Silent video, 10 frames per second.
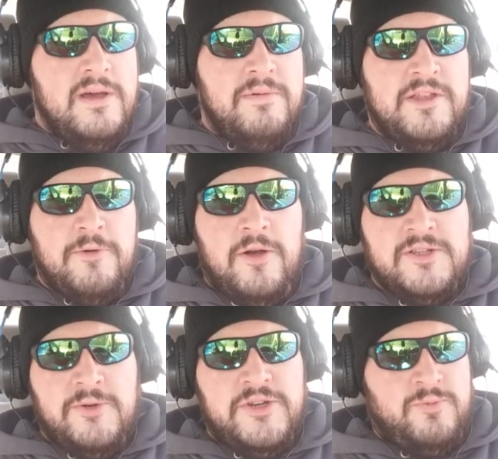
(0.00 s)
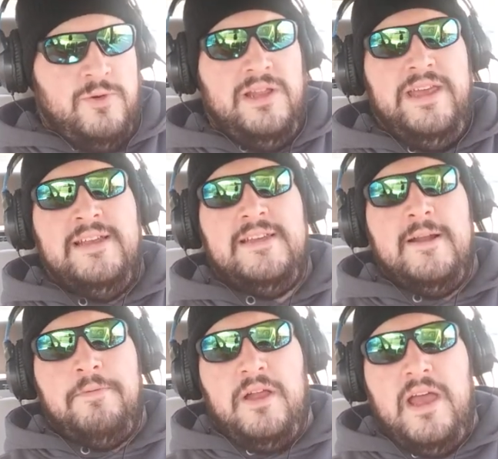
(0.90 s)
but they were also just really easy
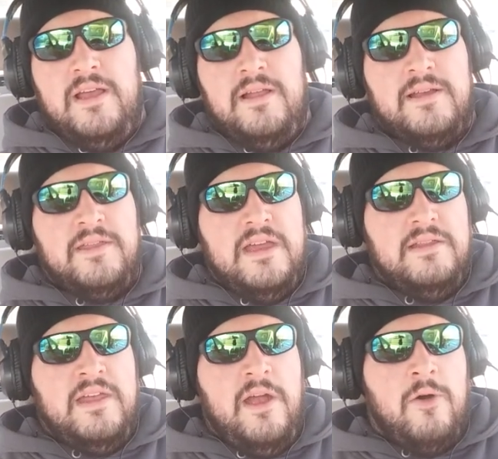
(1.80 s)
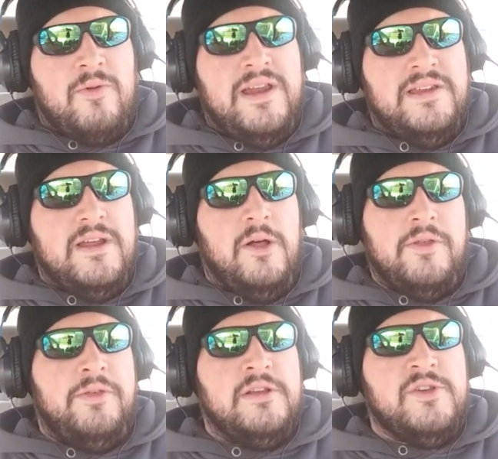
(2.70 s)
to play. Like they already did all
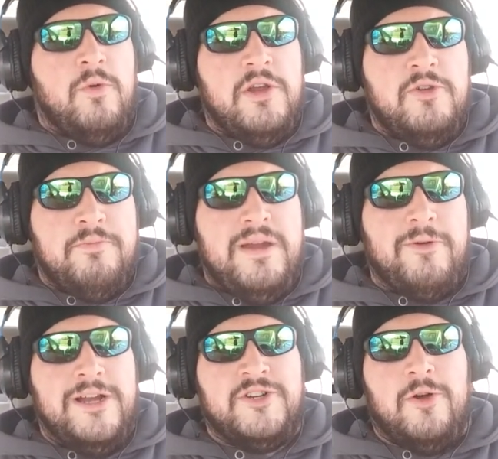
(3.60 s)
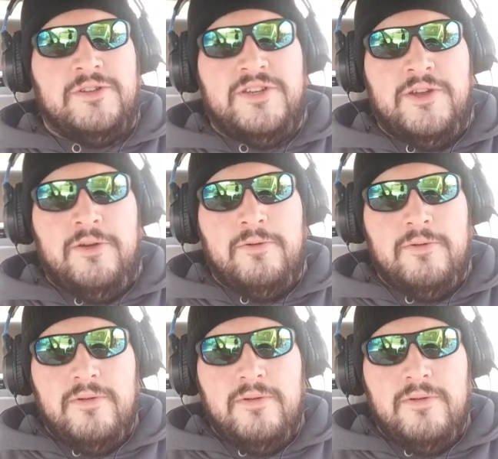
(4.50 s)
the things you wanted your mid-range cards to do.